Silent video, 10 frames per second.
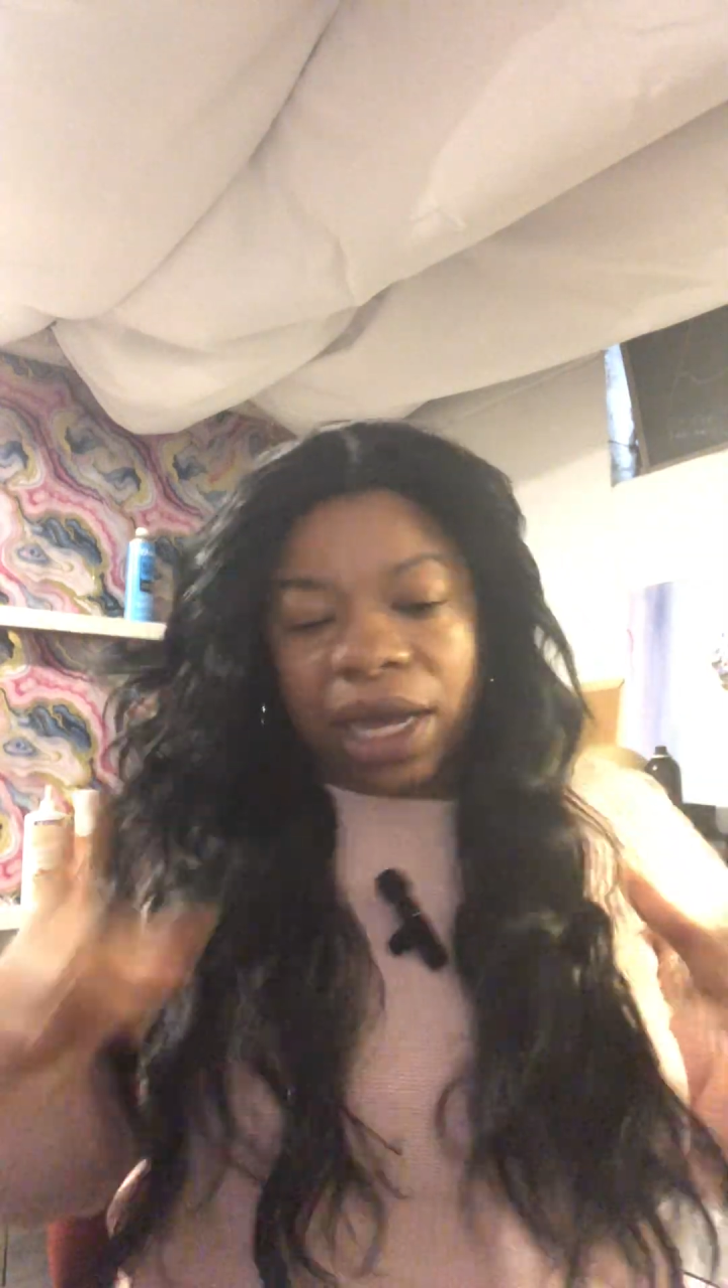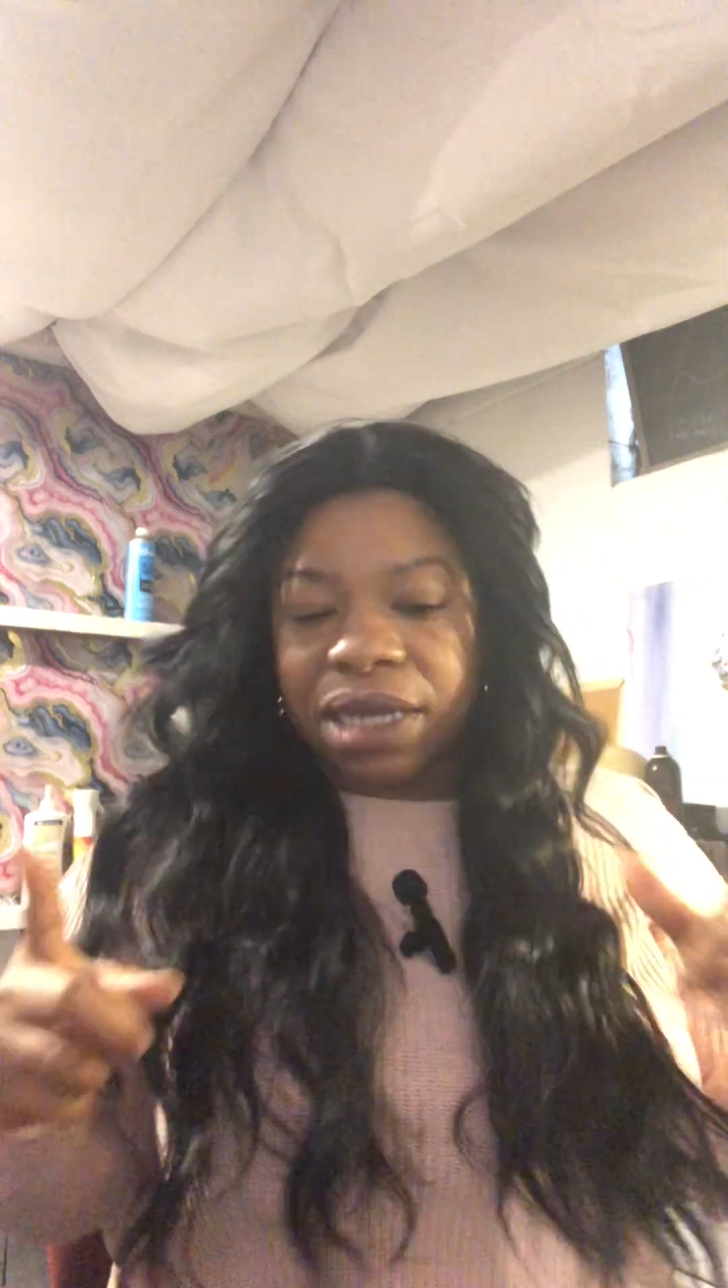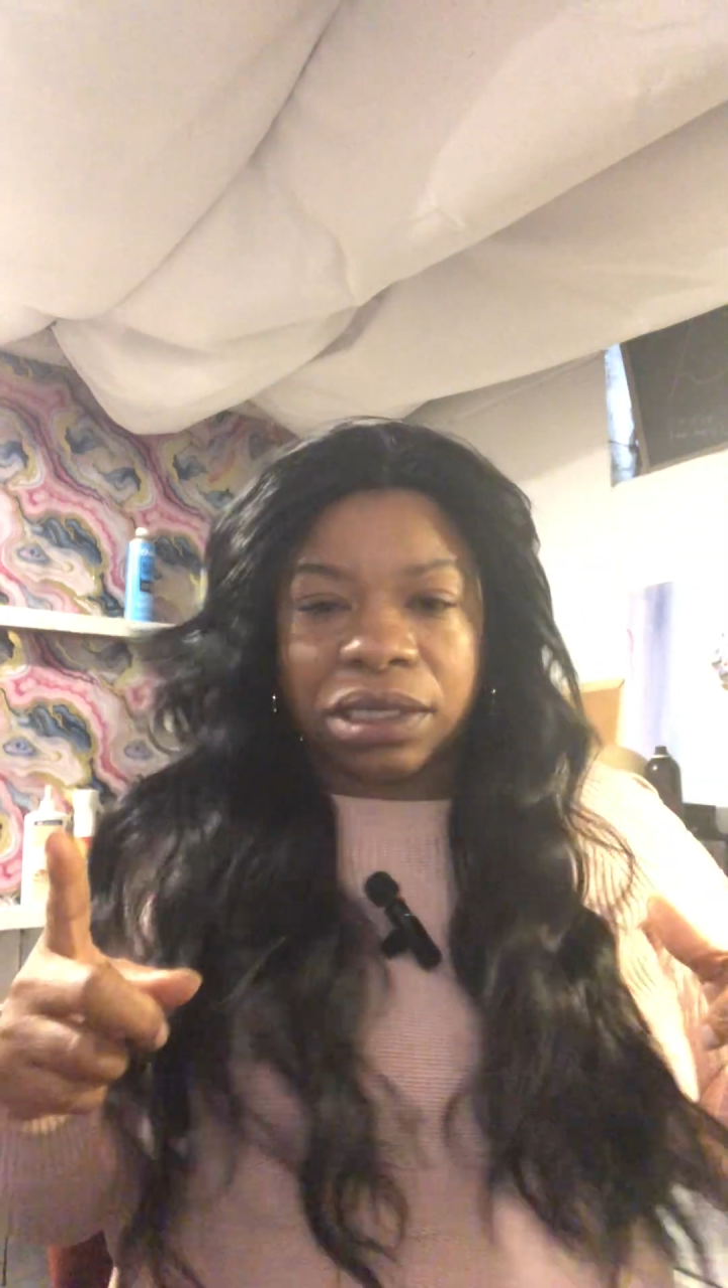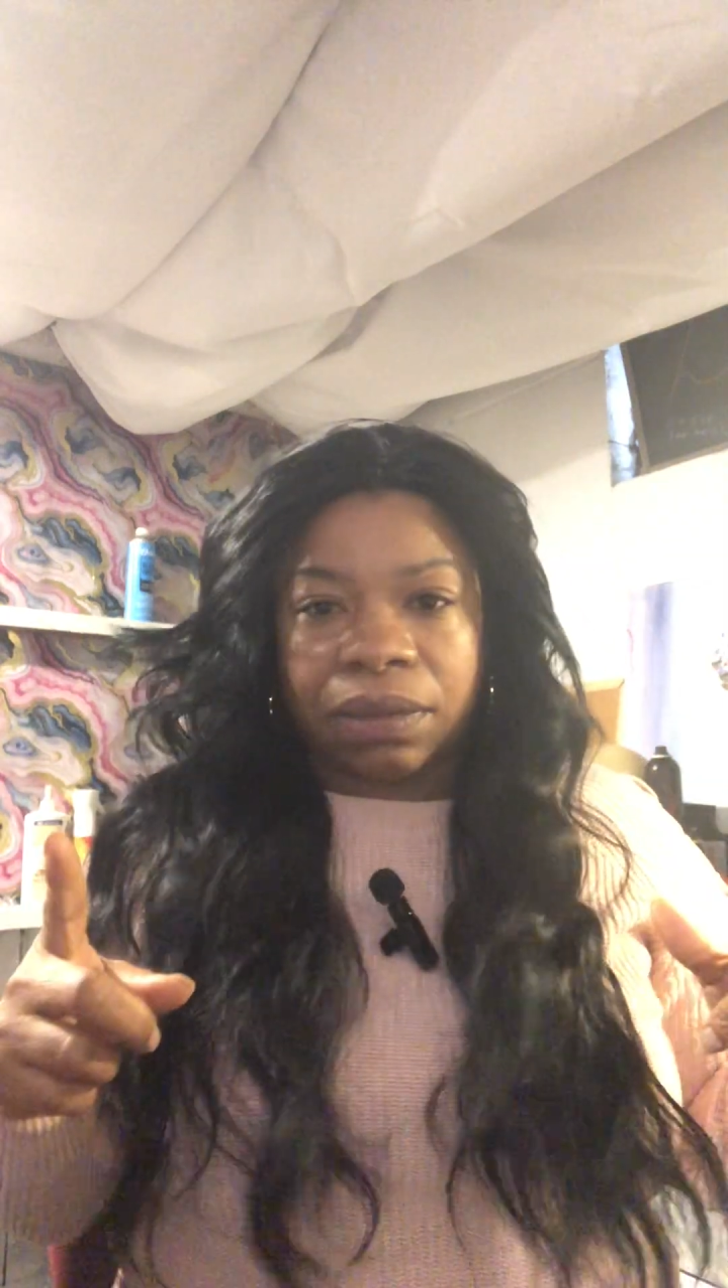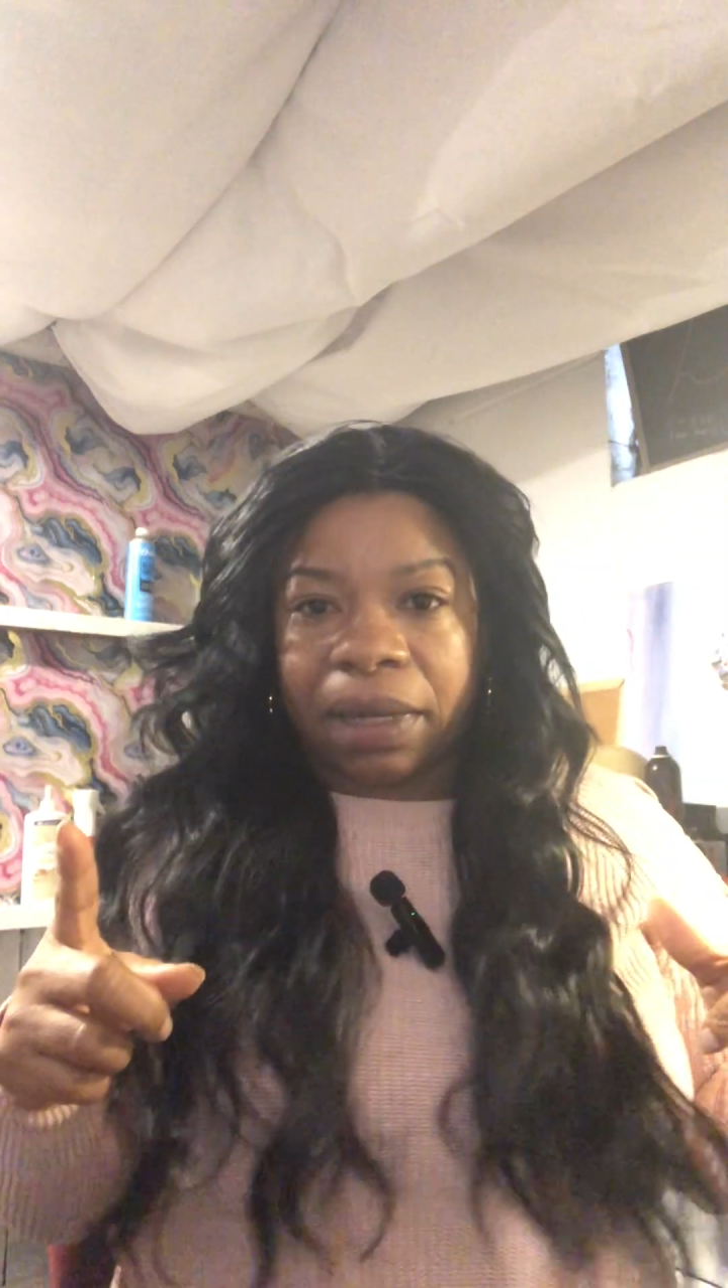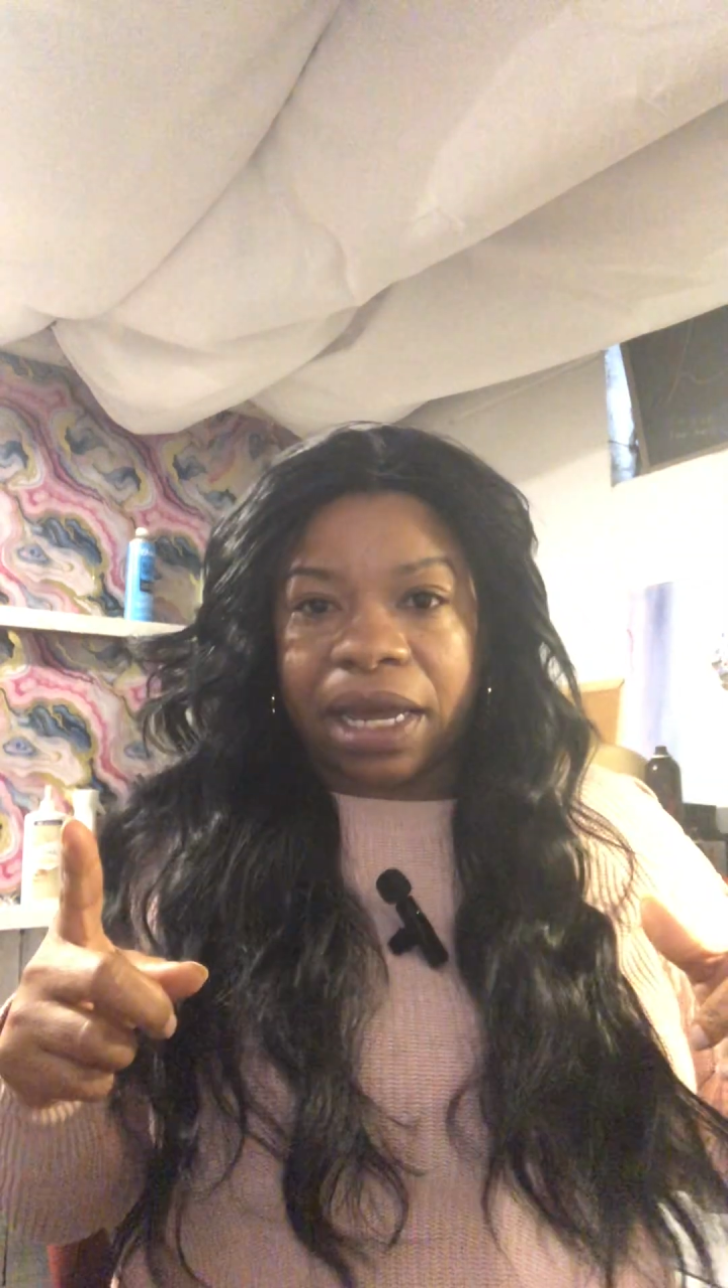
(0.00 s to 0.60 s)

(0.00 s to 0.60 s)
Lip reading: custom